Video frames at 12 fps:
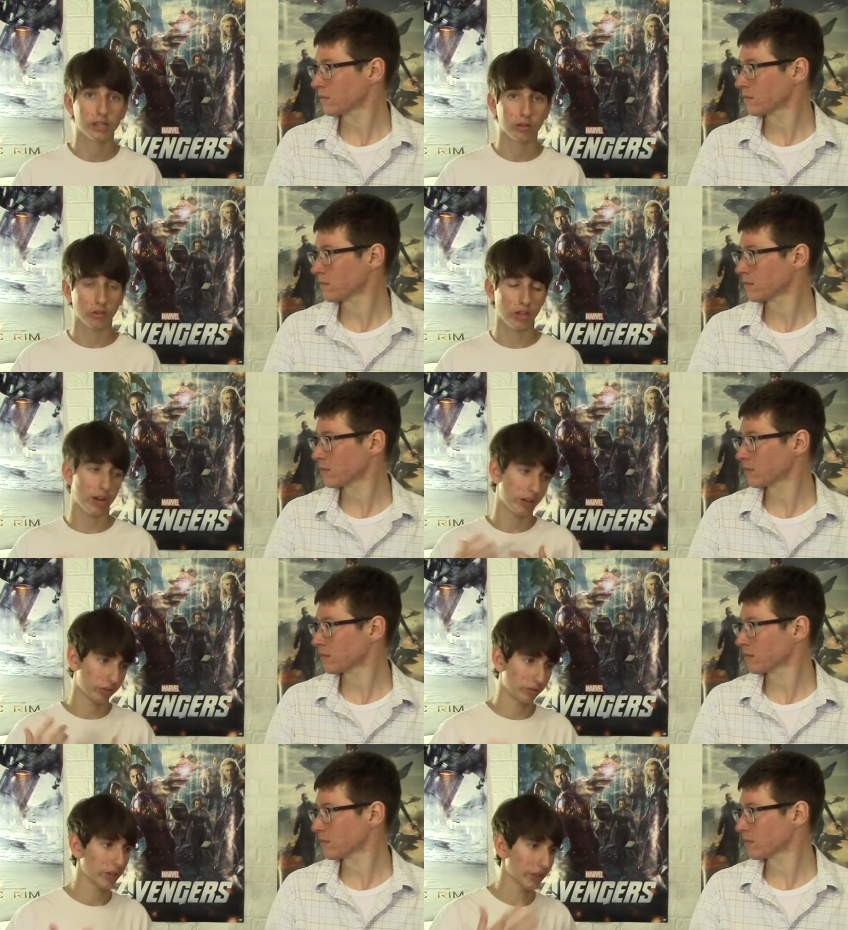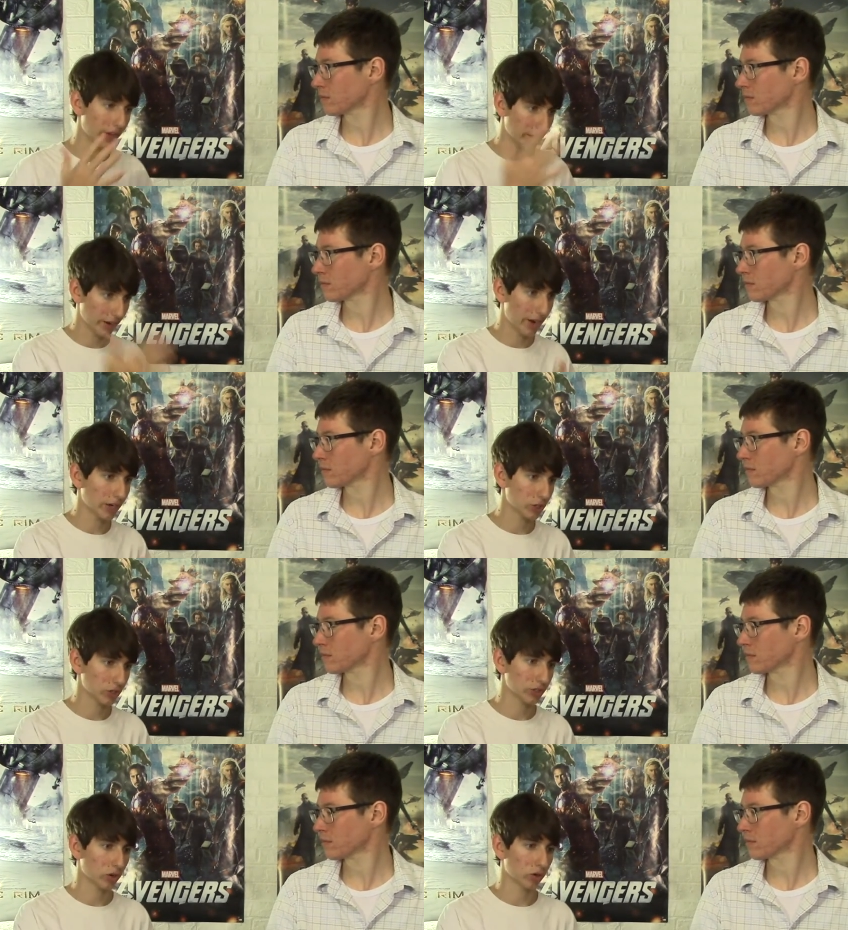Speaker 1: that has that they
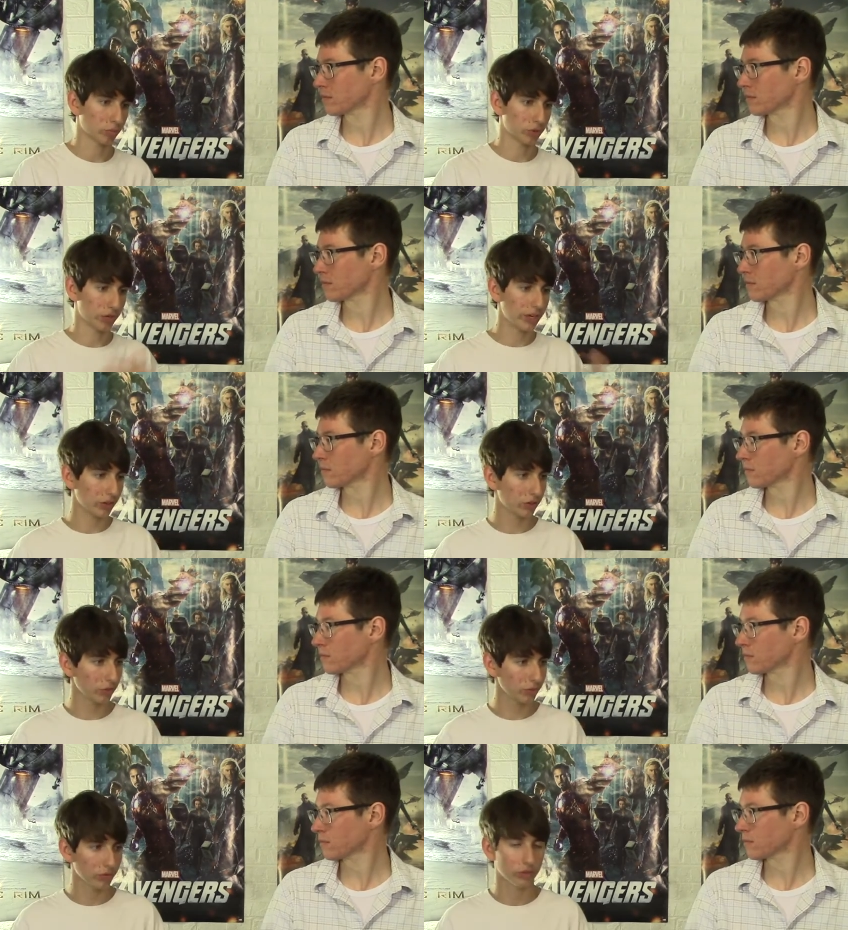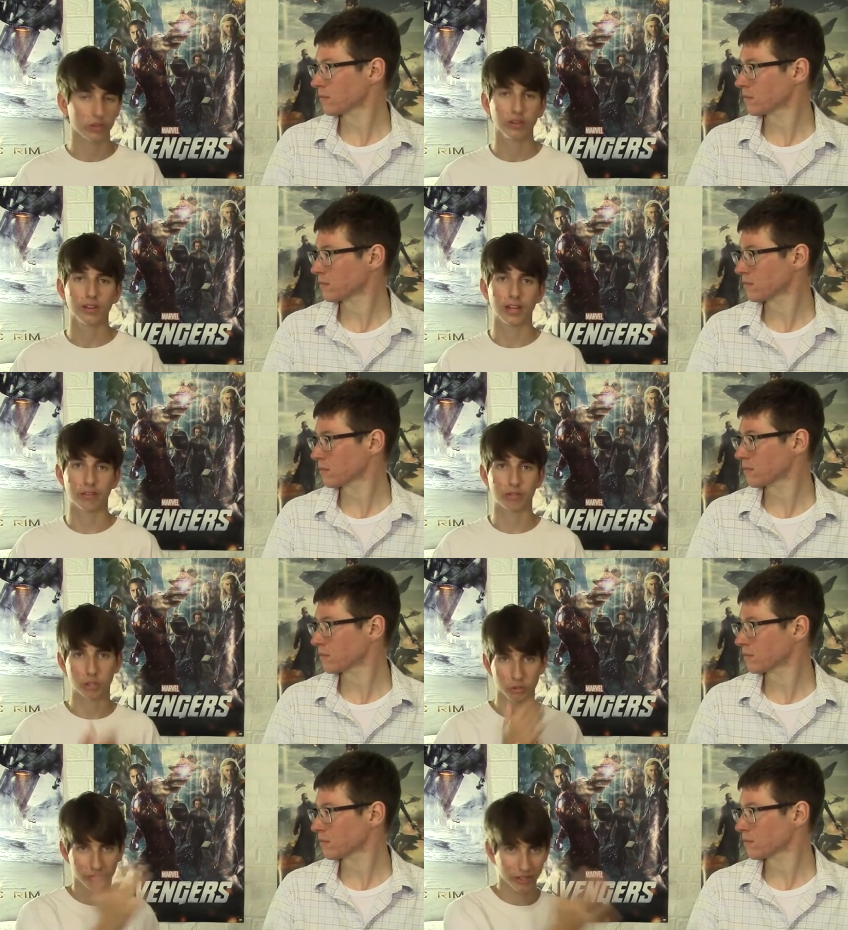actually are pertaining to, like
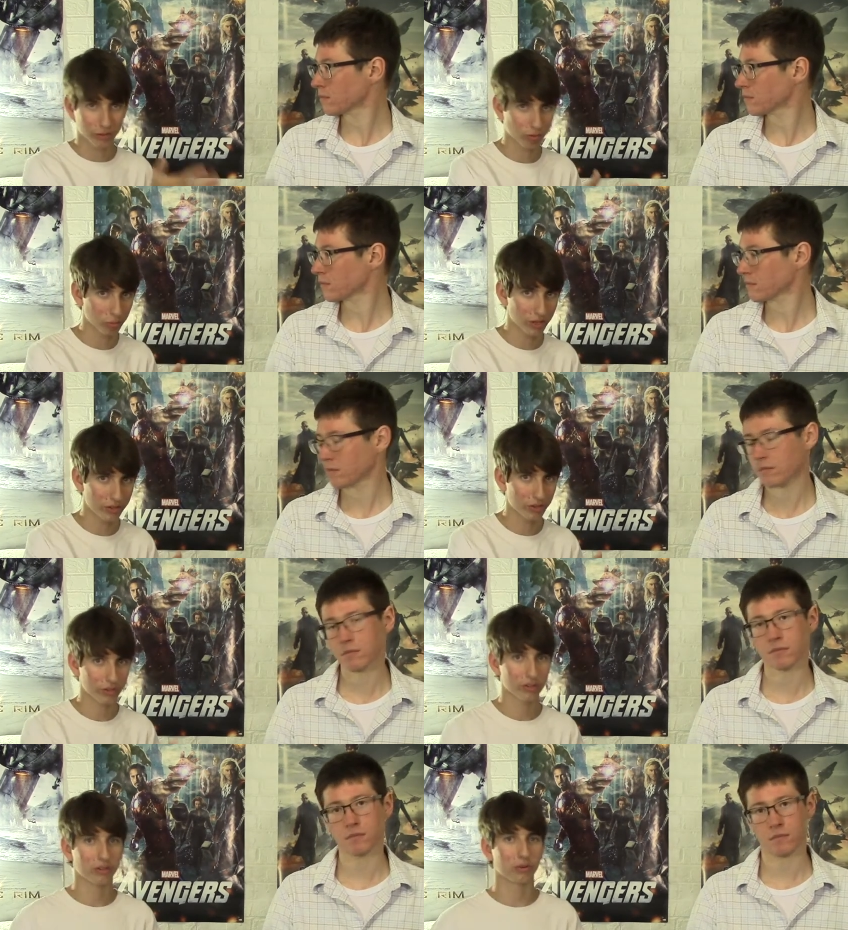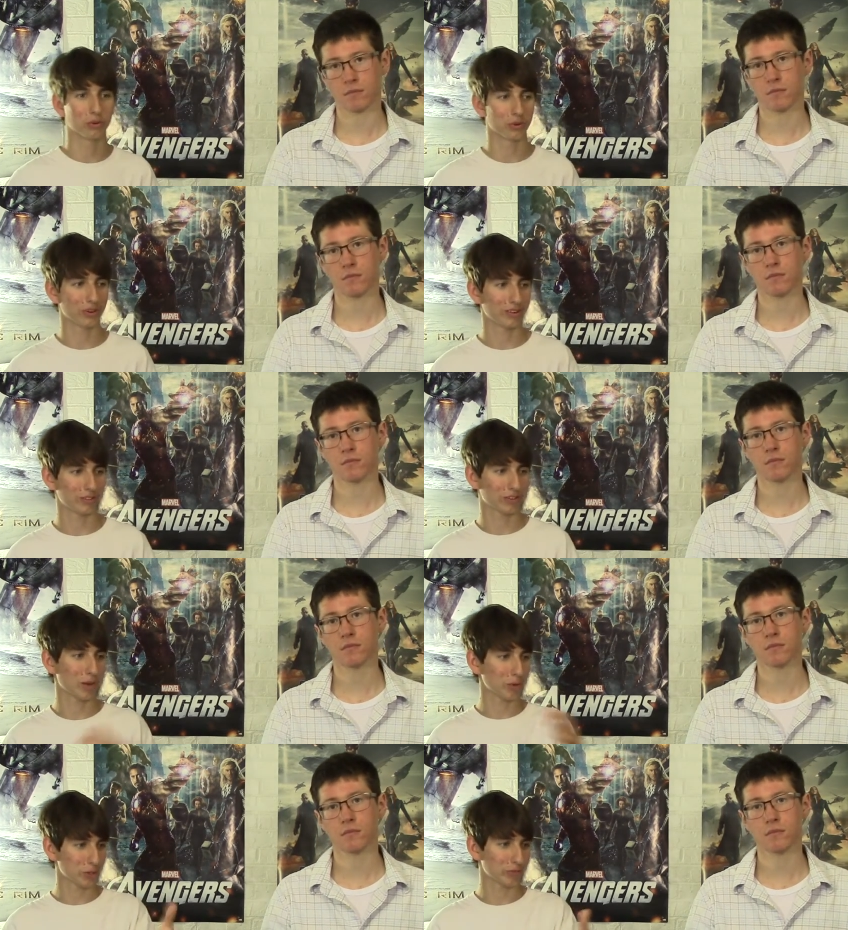visual effects for Blender or stop
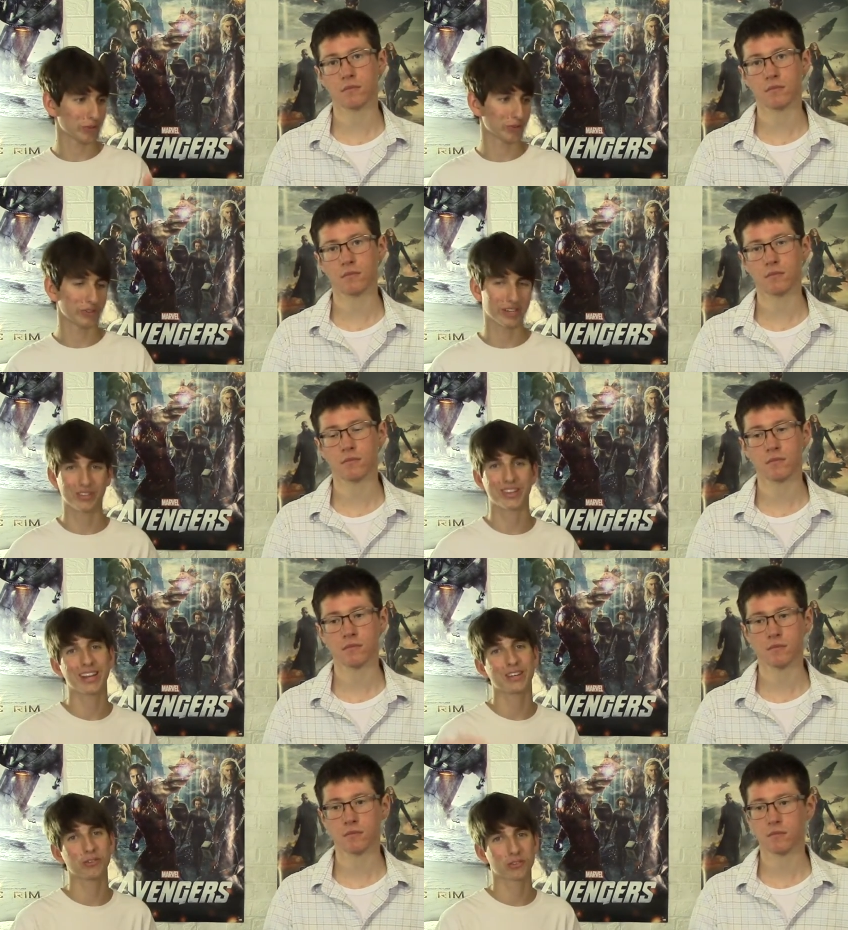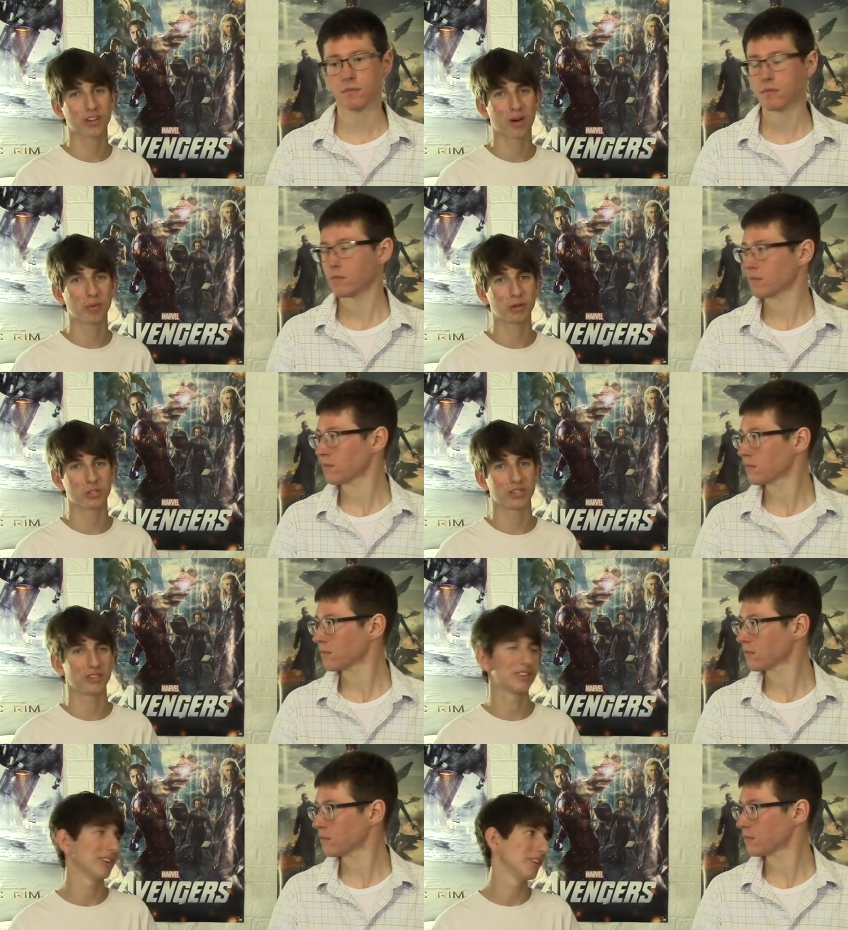motion for because you can't use stop motion
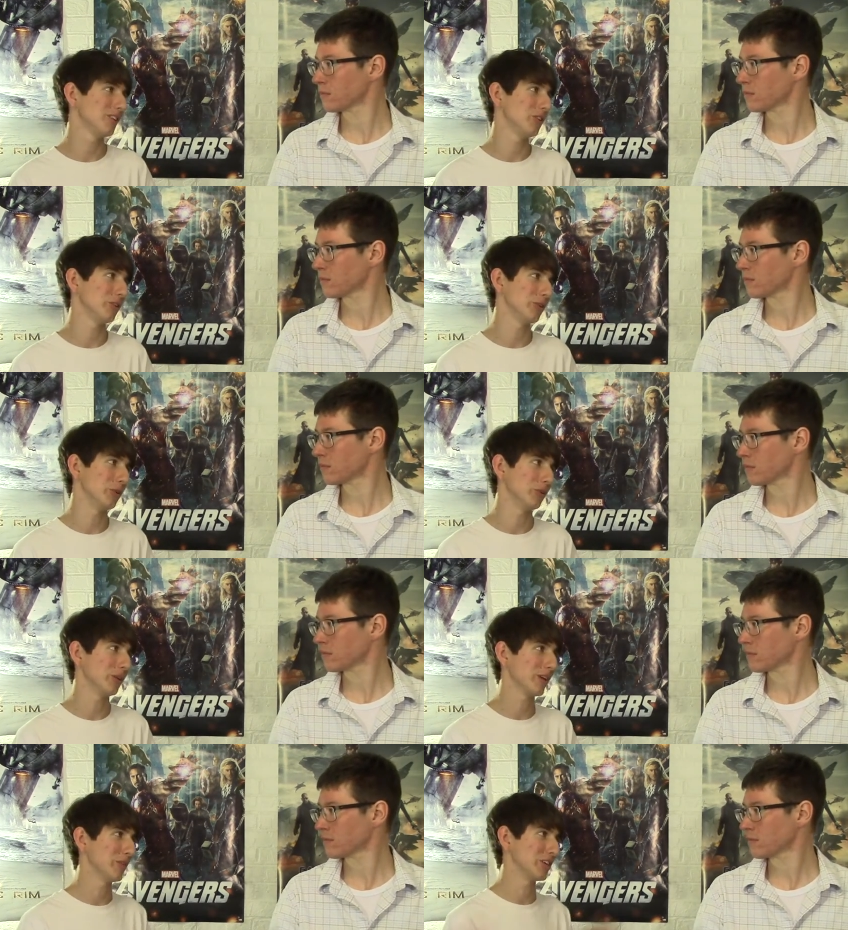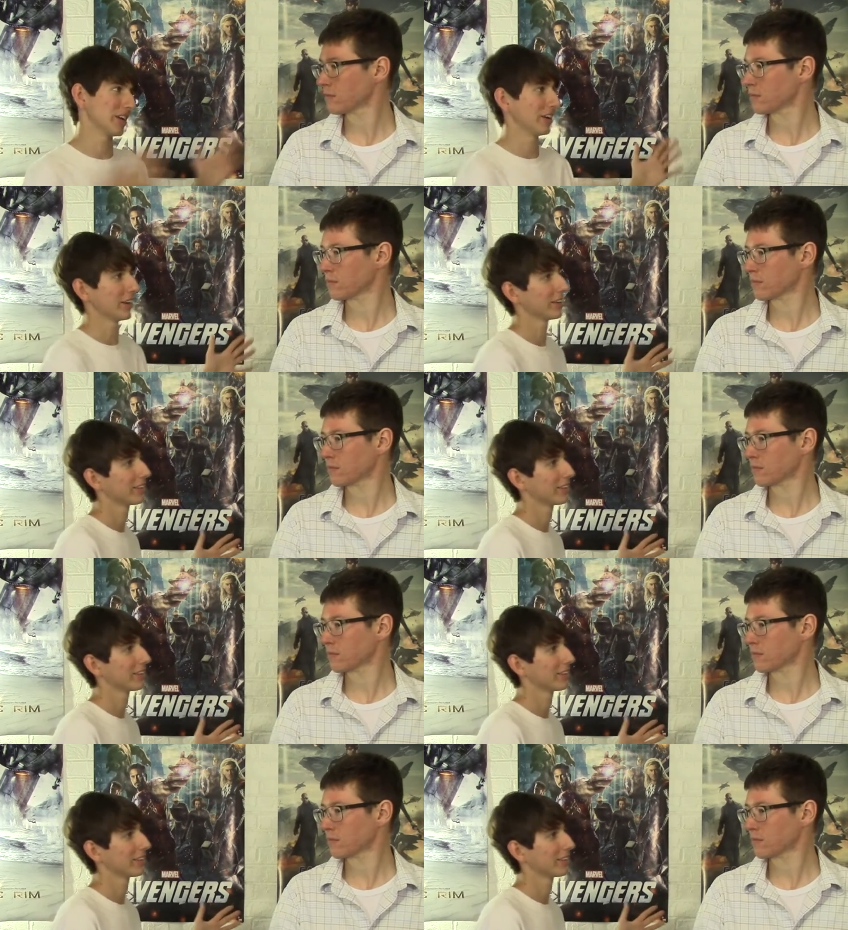to do image editing.